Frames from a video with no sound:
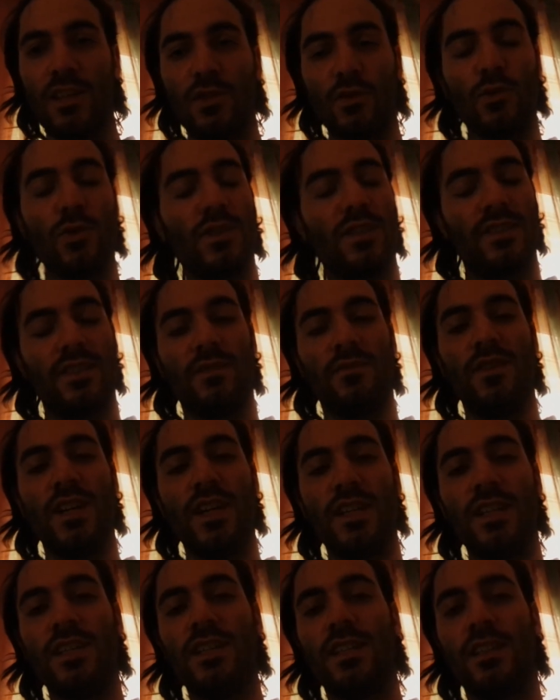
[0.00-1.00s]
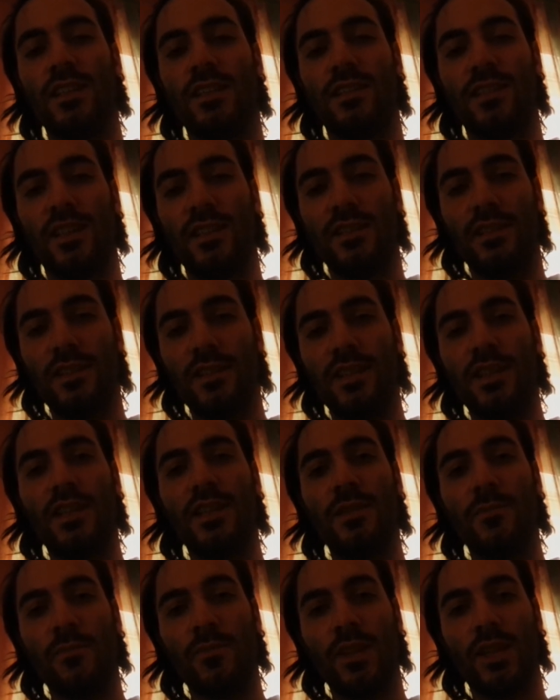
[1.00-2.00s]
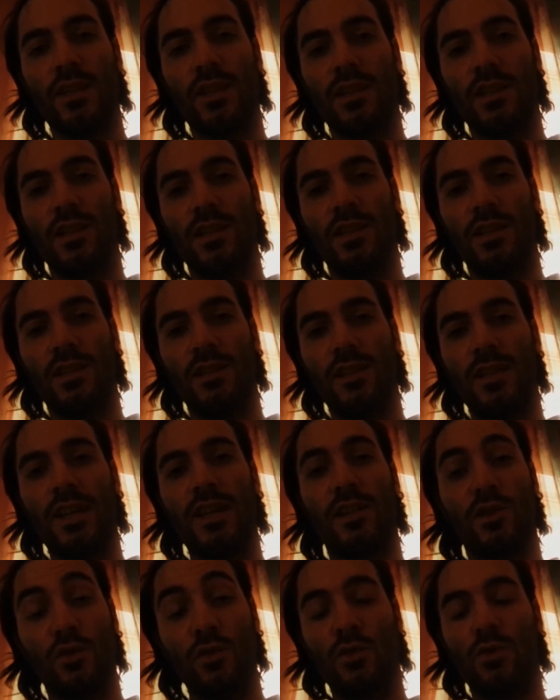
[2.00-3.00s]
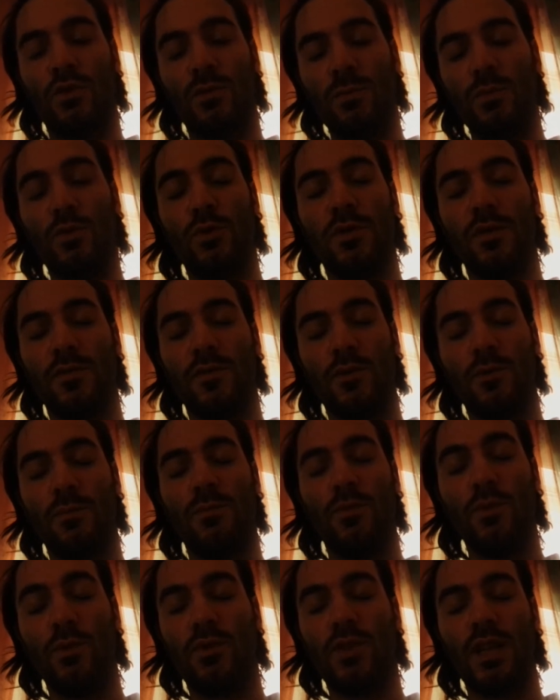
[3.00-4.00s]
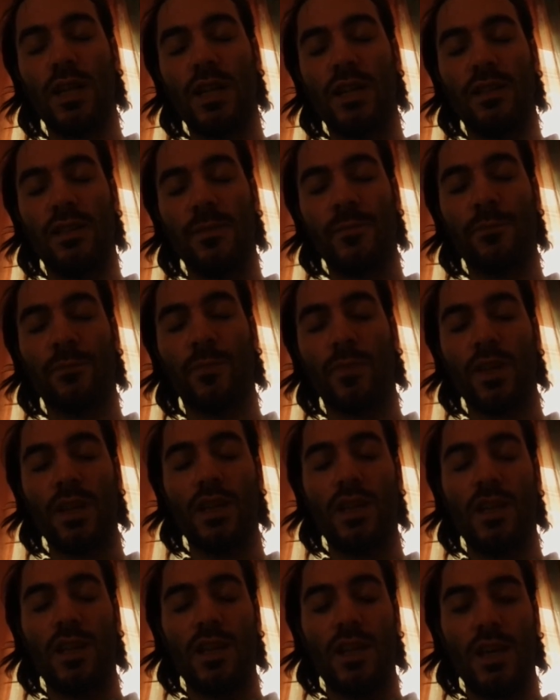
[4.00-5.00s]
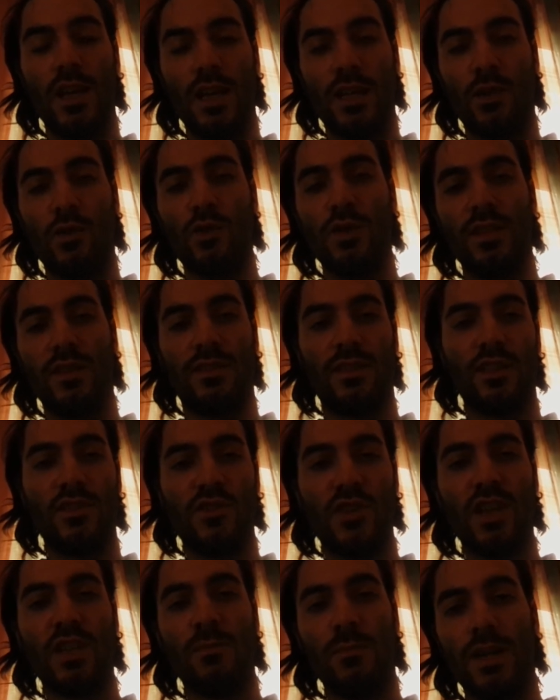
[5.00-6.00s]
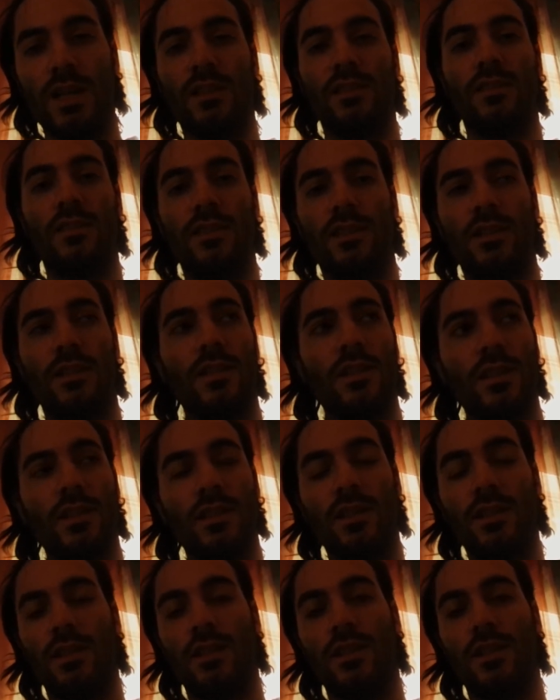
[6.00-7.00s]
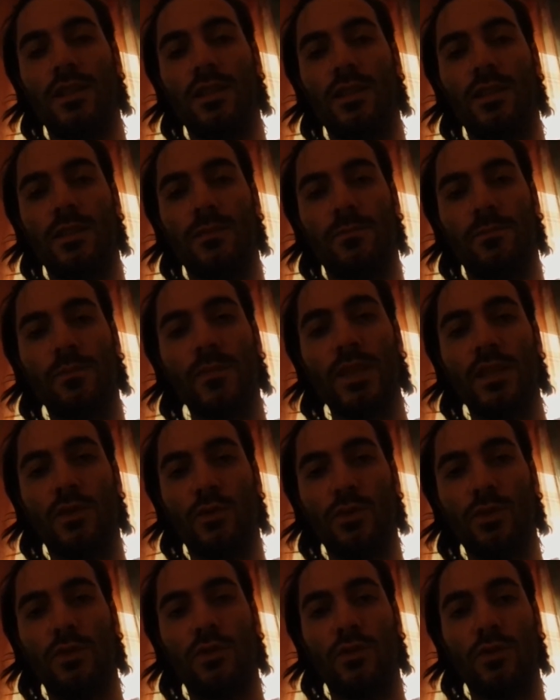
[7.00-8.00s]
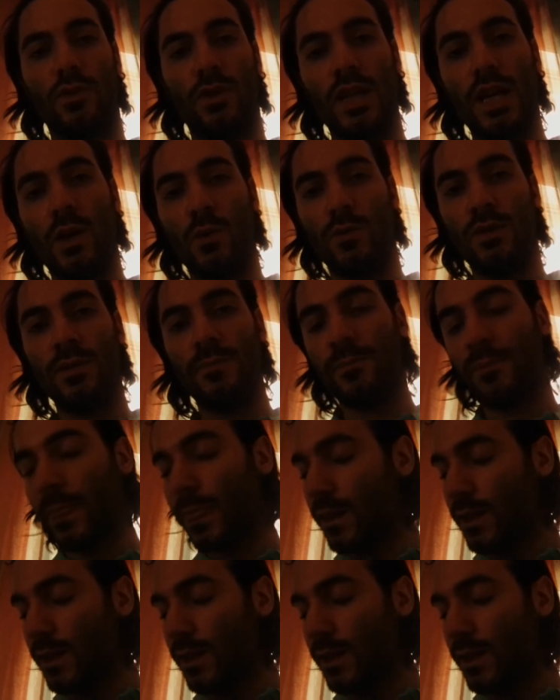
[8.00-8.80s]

so it's a very sunny day. There are those beautiful blue skies and golden sunshine, but it's also cloudy.